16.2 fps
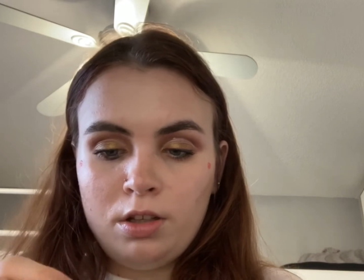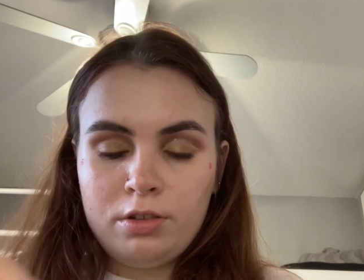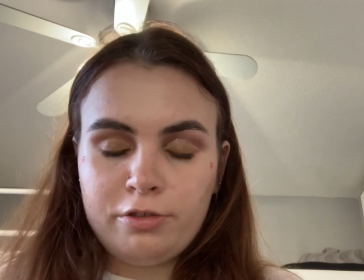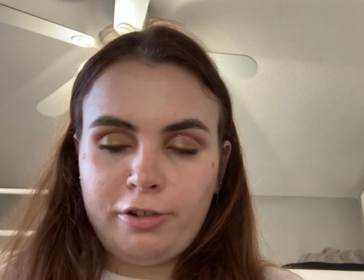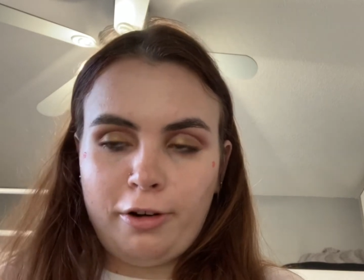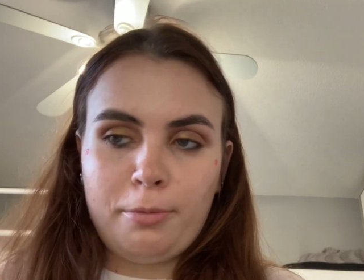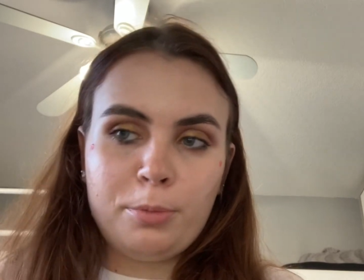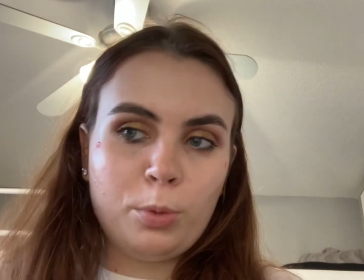
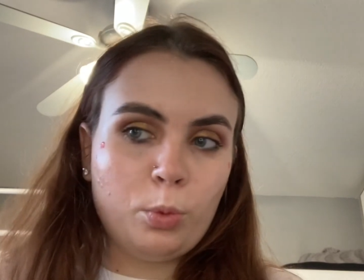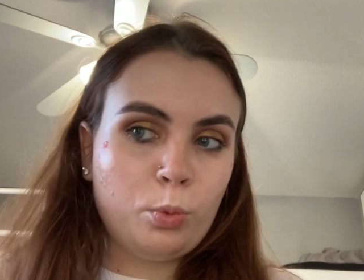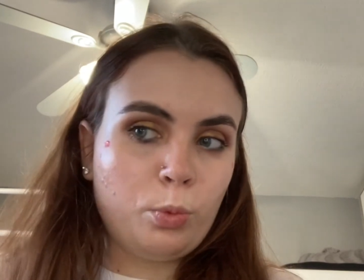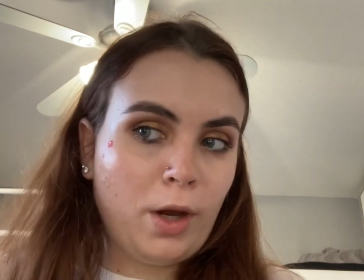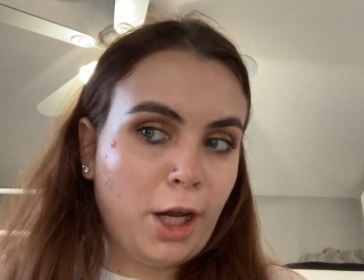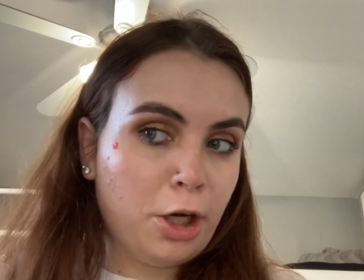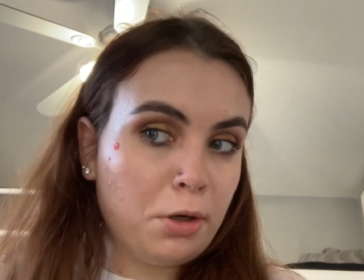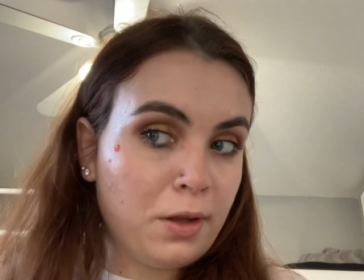from
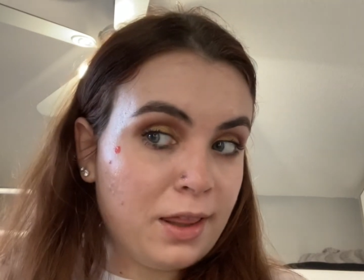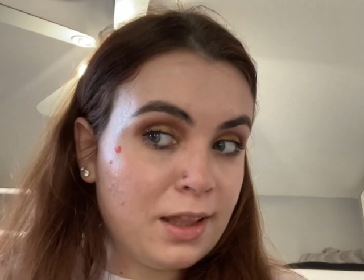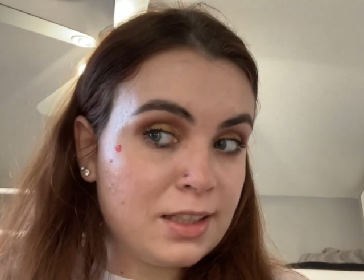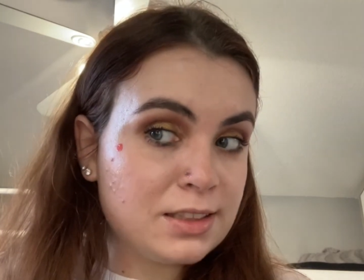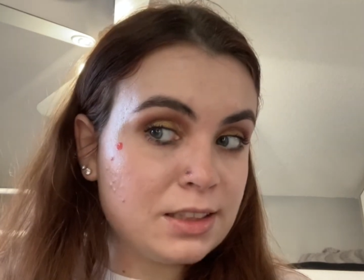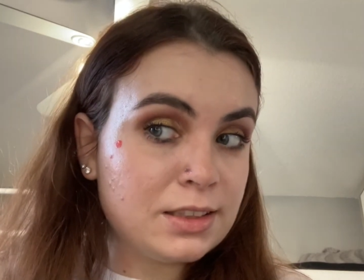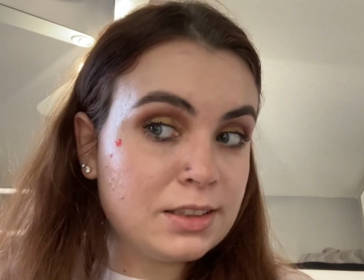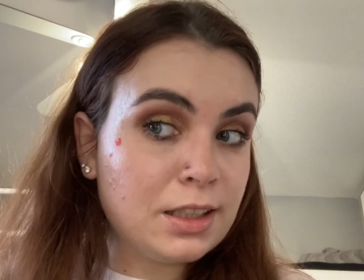Rare.
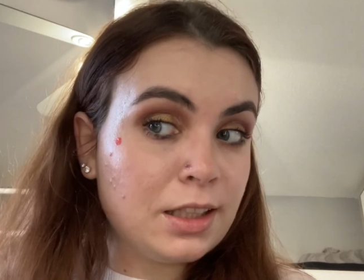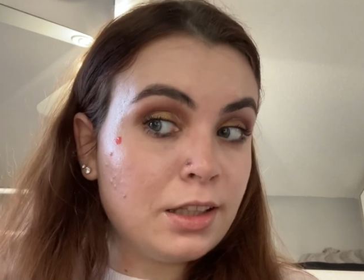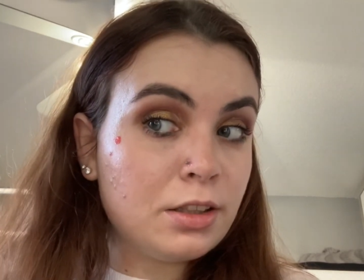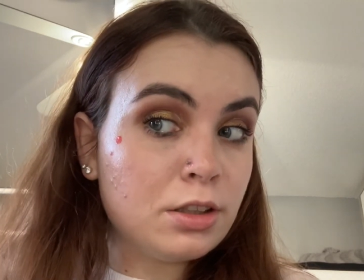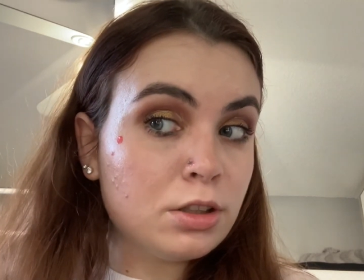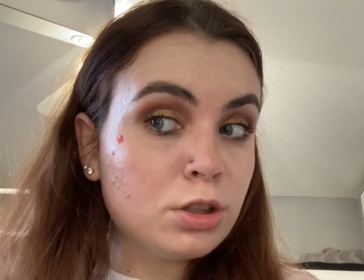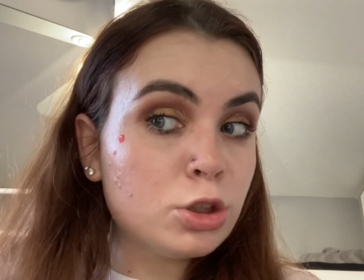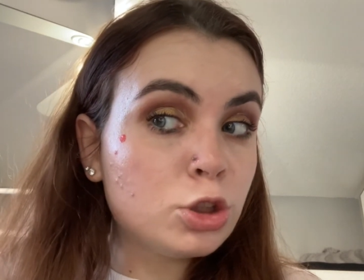This is
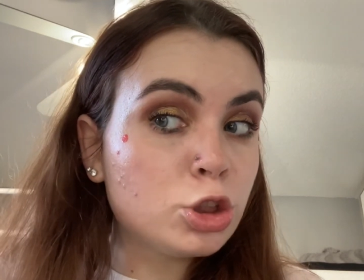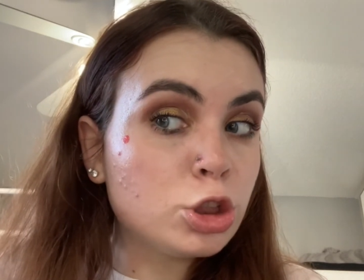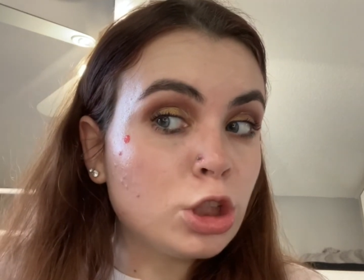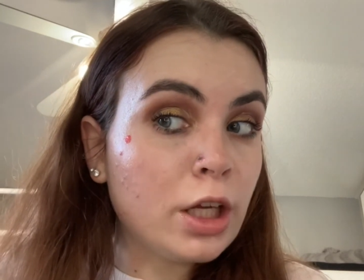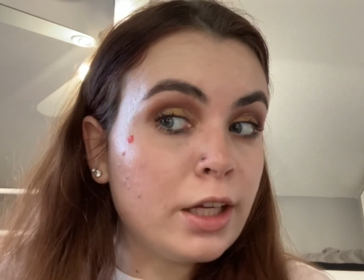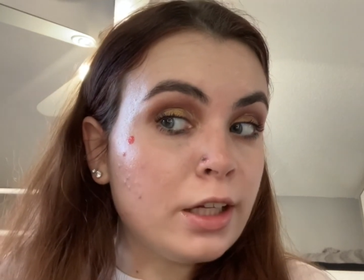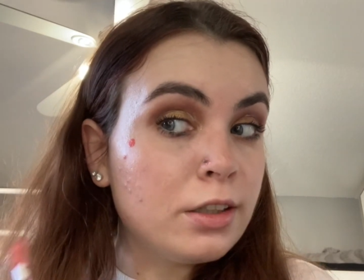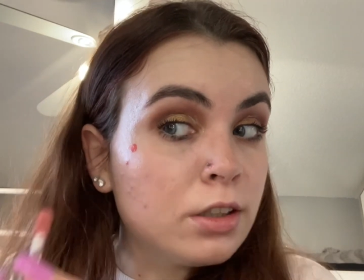in
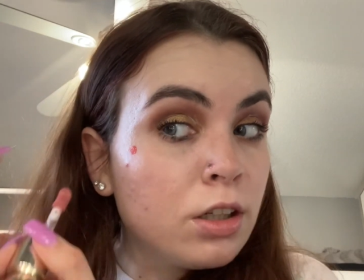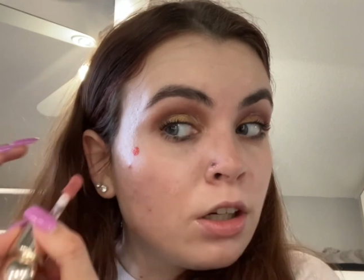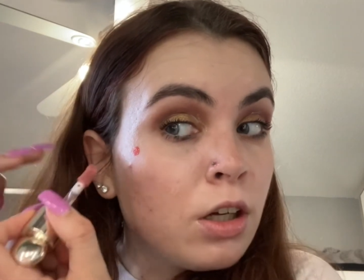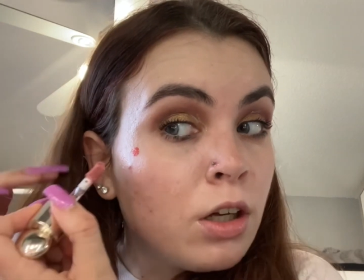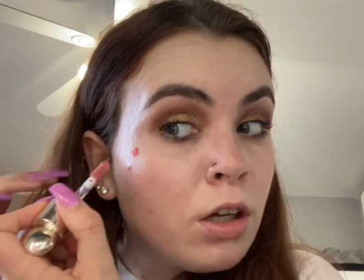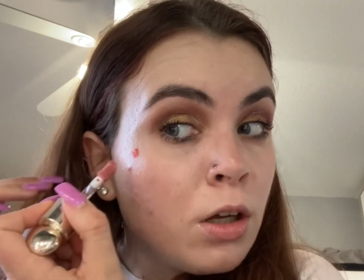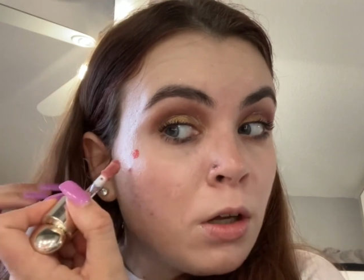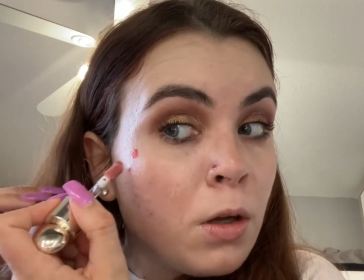shade
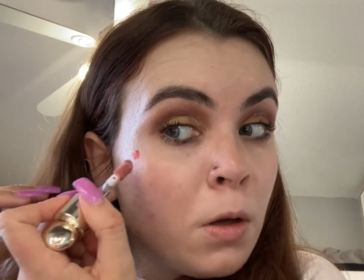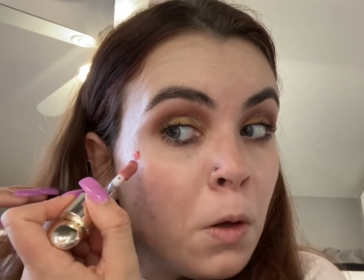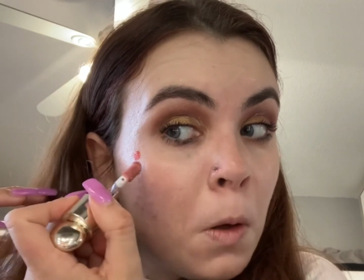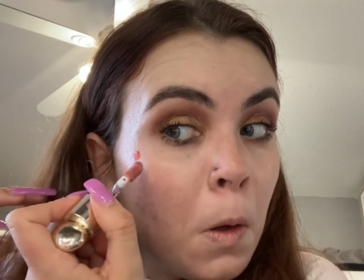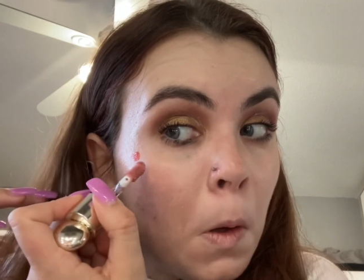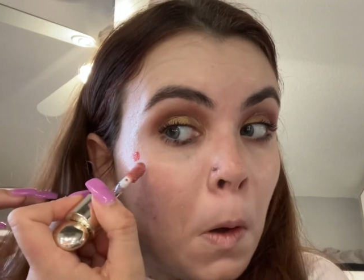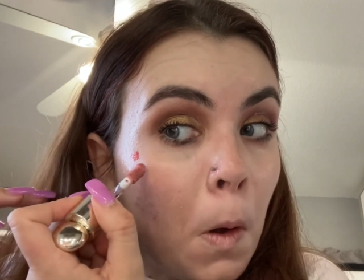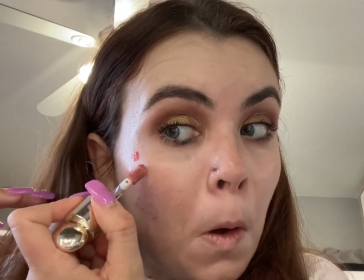
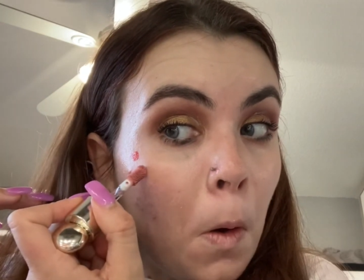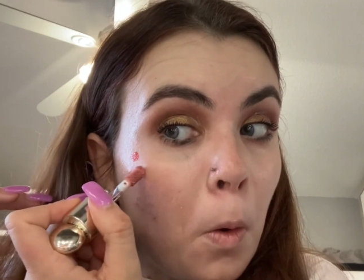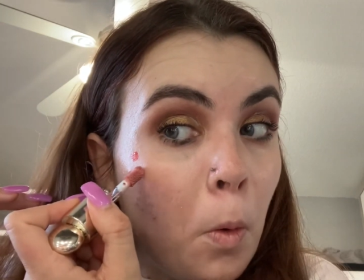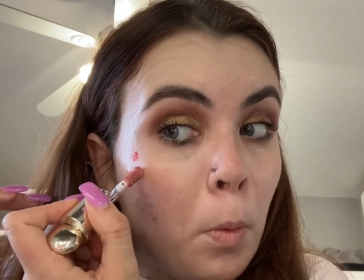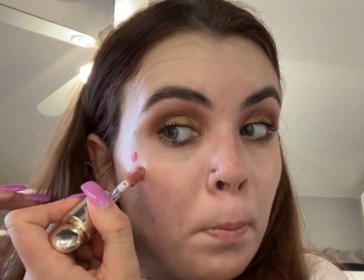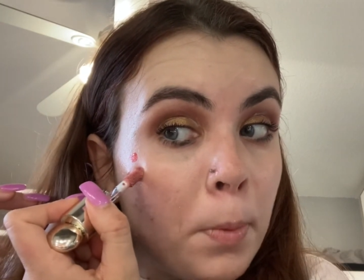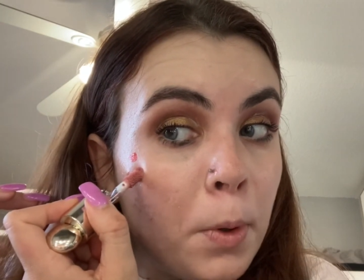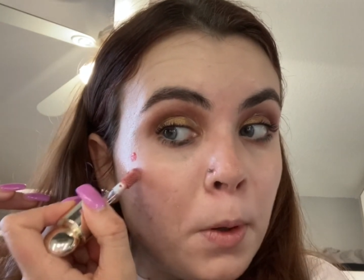
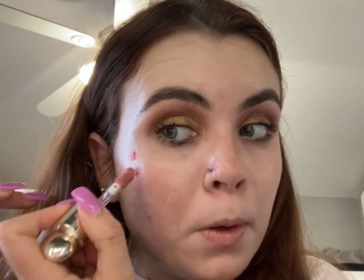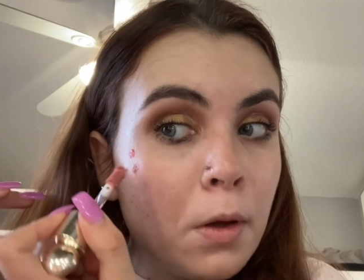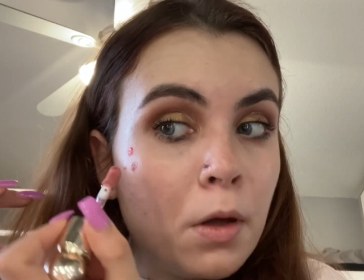Hope.